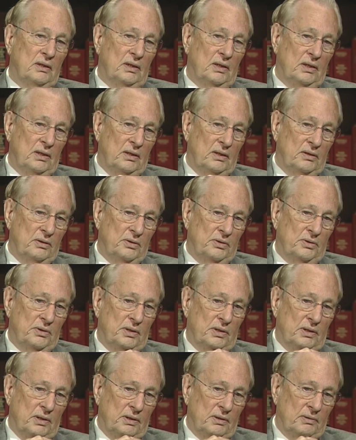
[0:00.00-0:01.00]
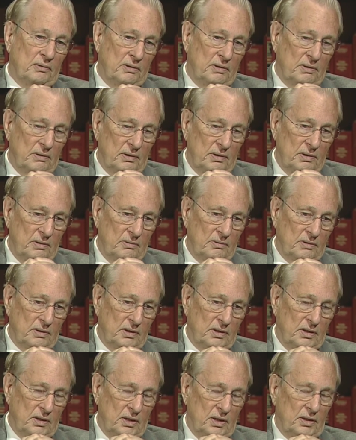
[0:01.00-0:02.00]
that is uh,
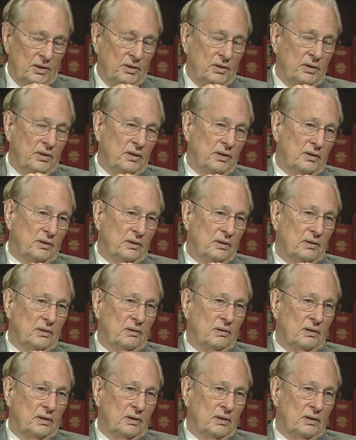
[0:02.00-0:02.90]
conducted in,